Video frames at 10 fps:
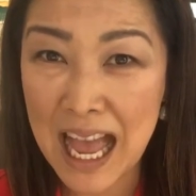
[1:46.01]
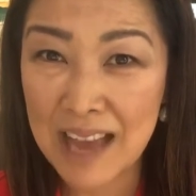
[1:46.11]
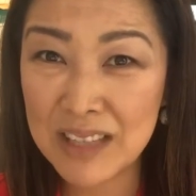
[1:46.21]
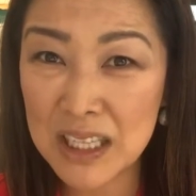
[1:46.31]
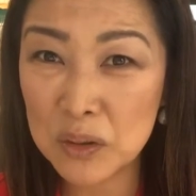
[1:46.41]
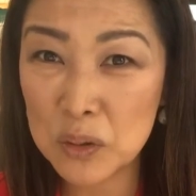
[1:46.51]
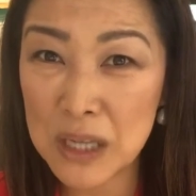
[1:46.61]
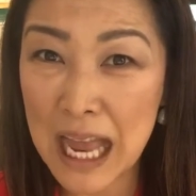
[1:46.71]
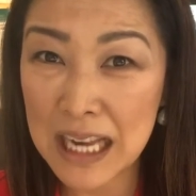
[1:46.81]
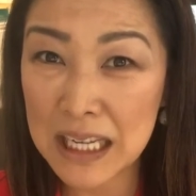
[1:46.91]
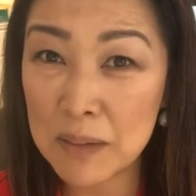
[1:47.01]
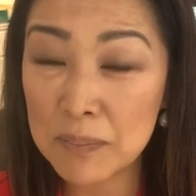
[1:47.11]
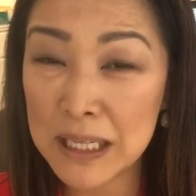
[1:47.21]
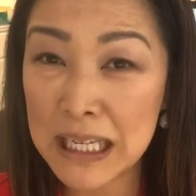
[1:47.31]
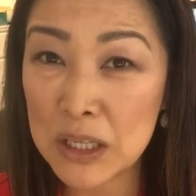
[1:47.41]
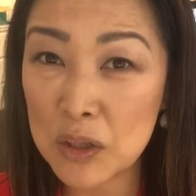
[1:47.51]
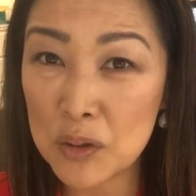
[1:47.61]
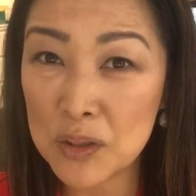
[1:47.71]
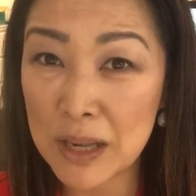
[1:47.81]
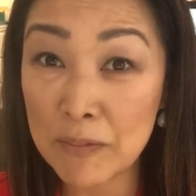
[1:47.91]
Having a look at company
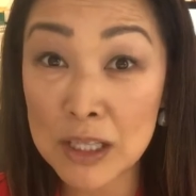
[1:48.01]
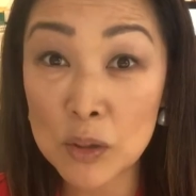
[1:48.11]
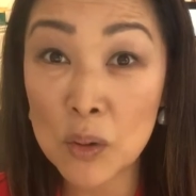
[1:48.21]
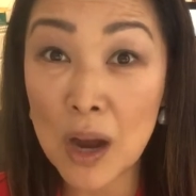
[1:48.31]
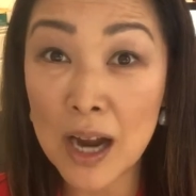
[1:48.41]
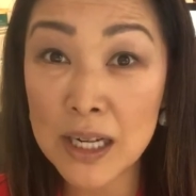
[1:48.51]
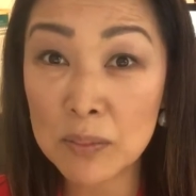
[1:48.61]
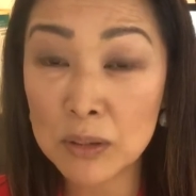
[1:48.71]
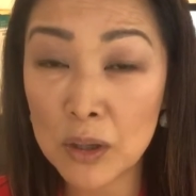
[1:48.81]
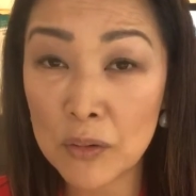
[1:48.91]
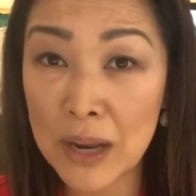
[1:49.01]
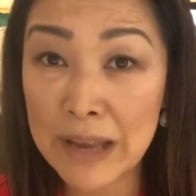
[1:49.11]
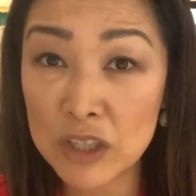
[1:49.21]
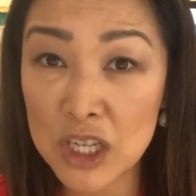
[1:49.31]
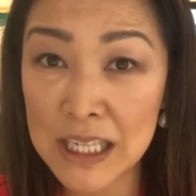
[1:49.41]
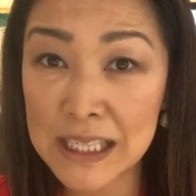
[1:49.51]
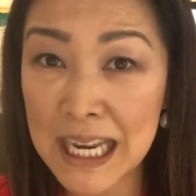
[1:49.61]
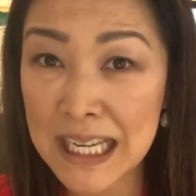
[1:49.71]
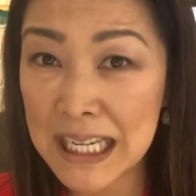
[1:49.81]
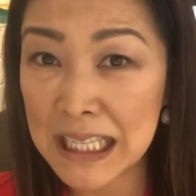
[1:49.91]
news, and we saw IOOF shares
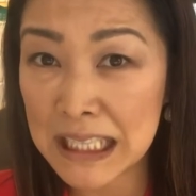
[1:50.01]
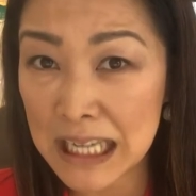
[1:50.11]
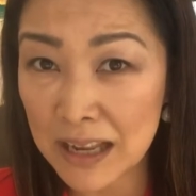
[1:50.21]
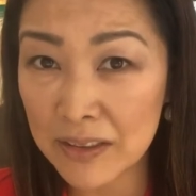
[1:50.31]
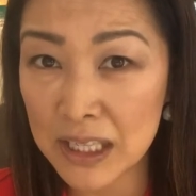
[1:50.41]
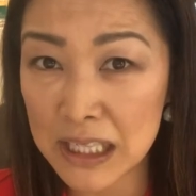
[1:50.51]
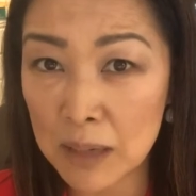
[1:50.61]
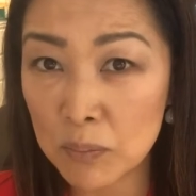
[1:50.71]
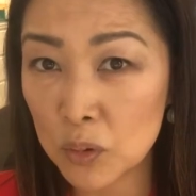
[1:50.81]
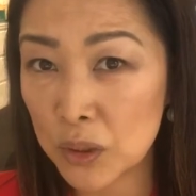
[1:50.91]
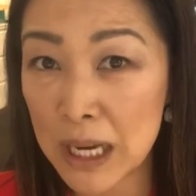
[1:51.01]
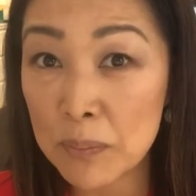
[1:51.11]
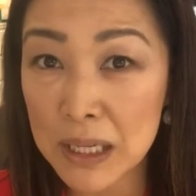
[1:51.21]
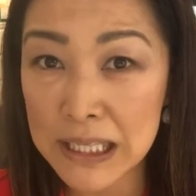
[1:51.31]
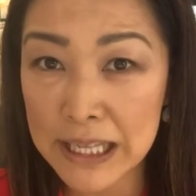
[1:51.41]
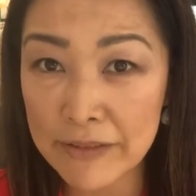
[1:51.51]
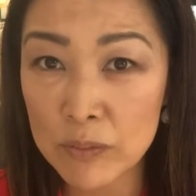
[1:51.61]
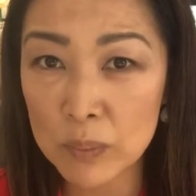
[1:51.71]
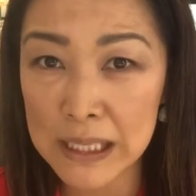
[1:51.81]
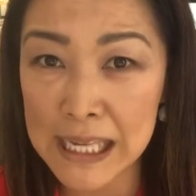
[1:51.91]
taking another tumble, down by
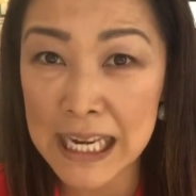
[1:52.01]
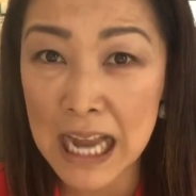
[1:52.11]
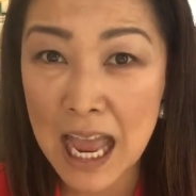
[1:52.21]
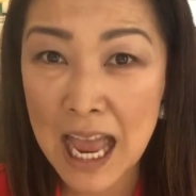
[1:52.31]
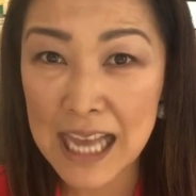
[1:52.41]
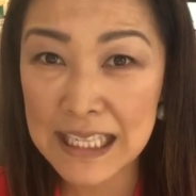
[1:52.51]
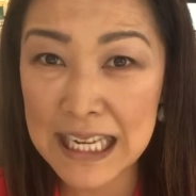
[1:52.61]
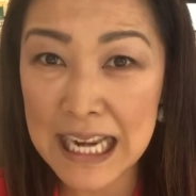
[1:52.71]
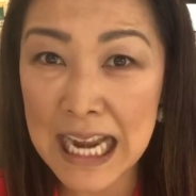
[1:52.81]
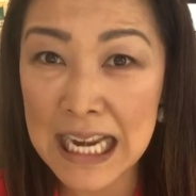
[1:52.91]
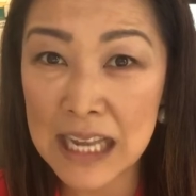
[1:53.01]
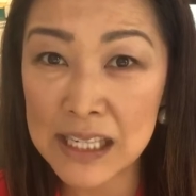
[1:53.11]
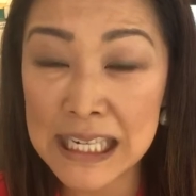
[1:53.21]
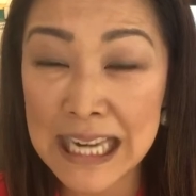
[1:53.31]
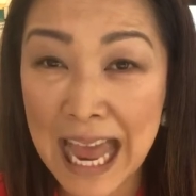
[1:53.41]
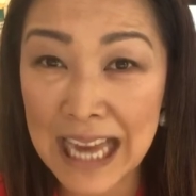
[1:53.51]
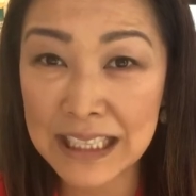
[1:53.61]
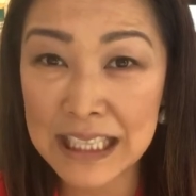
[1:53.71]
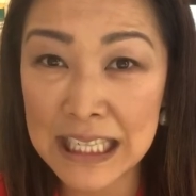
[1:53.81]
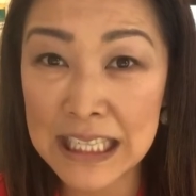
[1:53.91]
7%, as it announced an
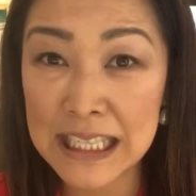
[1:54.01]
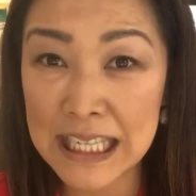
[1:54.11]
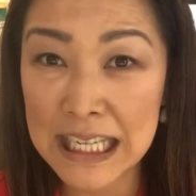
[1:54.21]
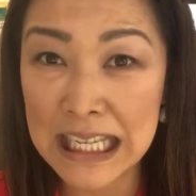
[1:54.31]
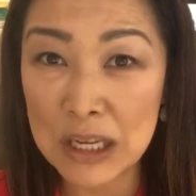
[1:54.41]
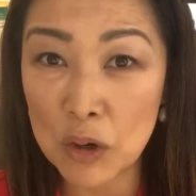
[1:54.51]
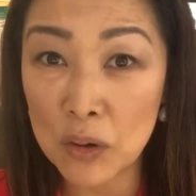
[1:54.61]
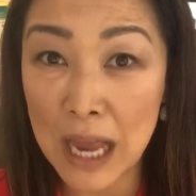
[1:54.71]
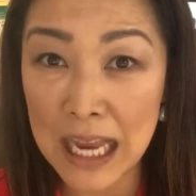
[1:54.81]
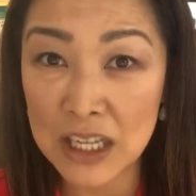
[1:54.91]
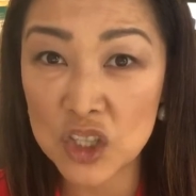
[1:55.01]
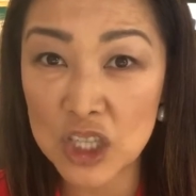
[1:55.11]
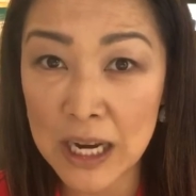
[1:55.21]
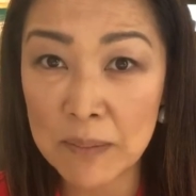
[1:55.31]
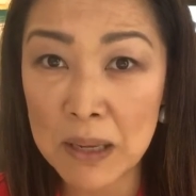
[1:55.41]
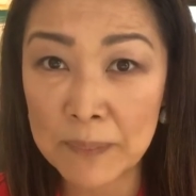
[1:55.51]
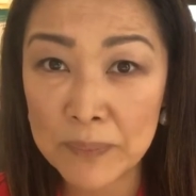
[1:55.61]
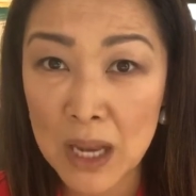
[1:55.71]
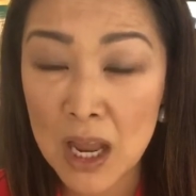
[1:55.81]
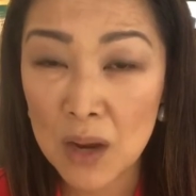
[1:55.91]
acting CEO and chairman.
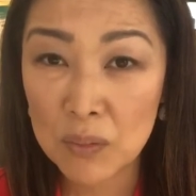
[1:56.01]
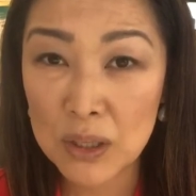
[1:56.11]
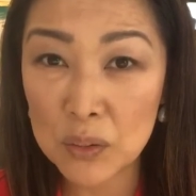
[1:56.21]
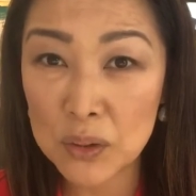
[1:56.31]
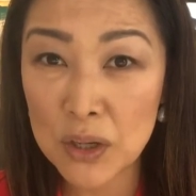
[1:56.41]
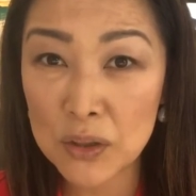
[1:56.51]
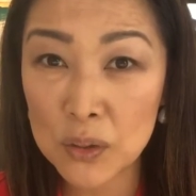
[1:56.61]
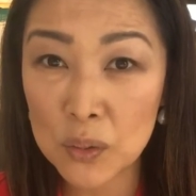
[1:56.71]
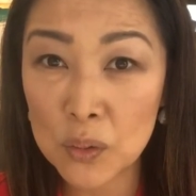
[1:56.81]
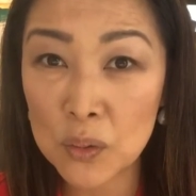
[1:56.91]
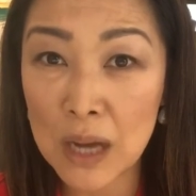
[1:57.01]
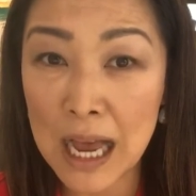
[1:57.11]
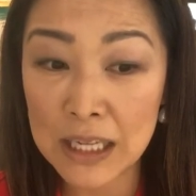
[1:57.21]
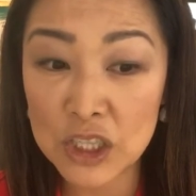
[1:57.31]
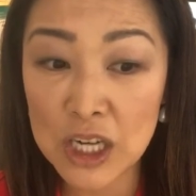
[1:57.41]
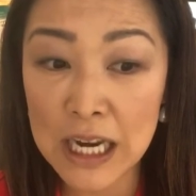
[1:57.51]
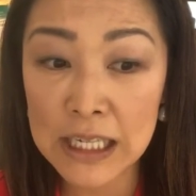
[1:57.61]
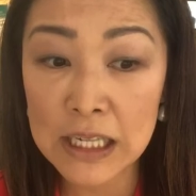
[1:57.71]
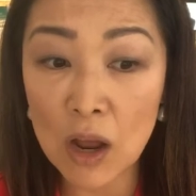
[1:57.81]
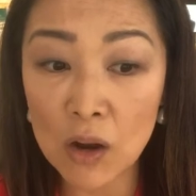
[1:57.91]
We also saw
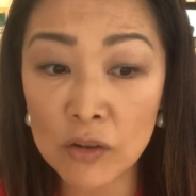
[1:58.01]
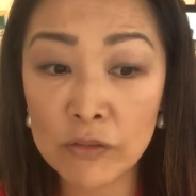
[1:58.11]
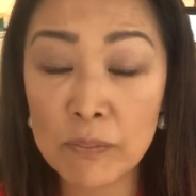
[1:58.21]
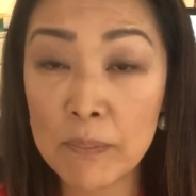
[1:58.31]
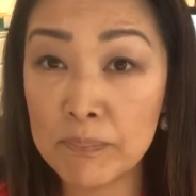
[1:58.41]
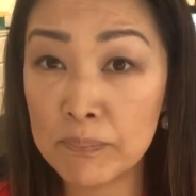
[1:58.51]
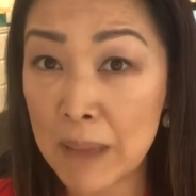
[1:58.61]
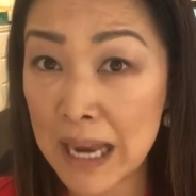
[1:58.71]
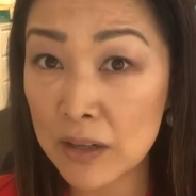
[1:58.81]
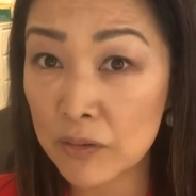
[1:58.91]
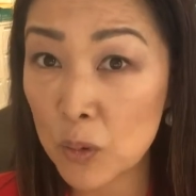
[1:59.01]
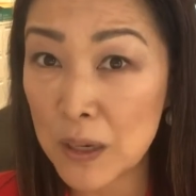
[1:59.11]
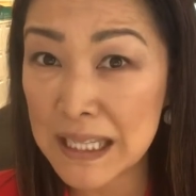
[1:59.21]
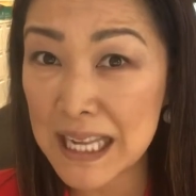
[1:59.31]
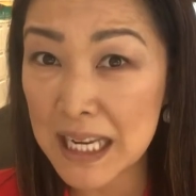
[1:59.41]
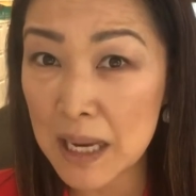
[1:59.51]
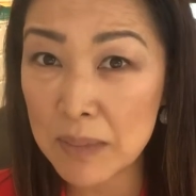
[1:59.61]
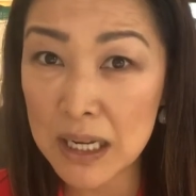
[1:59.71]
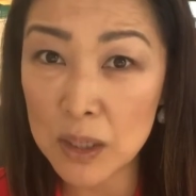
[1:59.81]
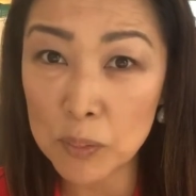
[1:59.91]
shares of Bank of Queensland
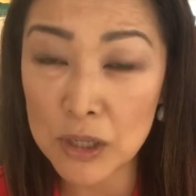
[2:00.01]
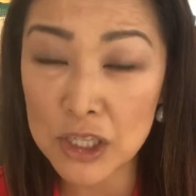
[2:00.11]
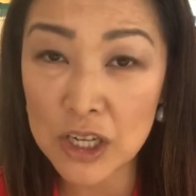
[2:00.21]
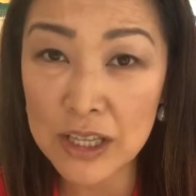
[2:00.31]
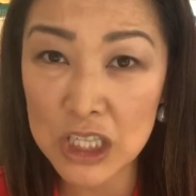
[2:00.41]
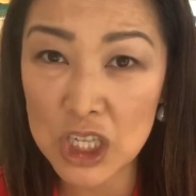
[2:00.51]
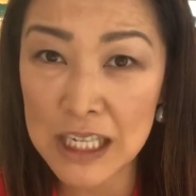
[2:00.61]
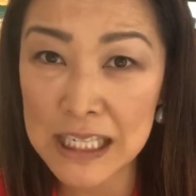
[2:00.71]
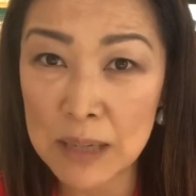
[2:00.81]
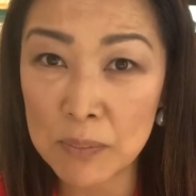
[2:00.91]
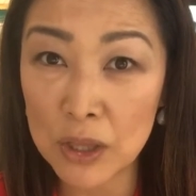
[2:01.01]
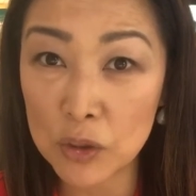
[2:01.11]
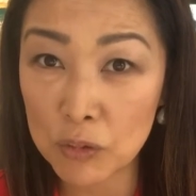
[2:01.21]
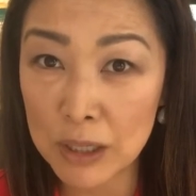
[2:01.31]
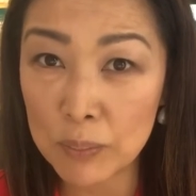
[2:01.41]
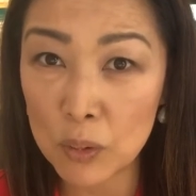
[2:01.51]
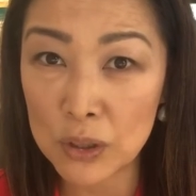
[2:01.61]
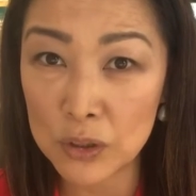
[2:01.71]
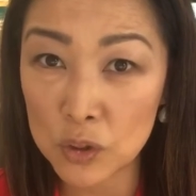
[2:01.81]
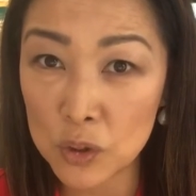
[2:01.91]
coming under pressure, the shares down by
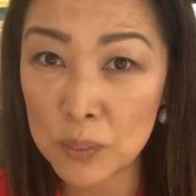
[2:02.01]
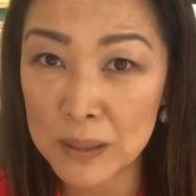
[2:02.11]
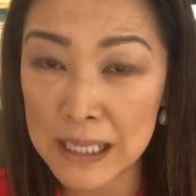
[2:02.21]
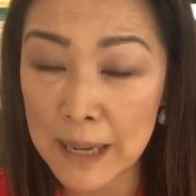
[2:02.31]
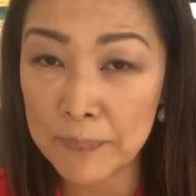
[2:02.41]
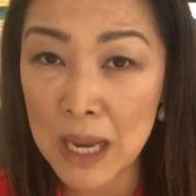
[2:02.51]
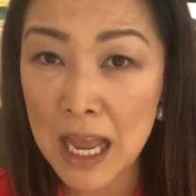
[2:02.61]
3.2%.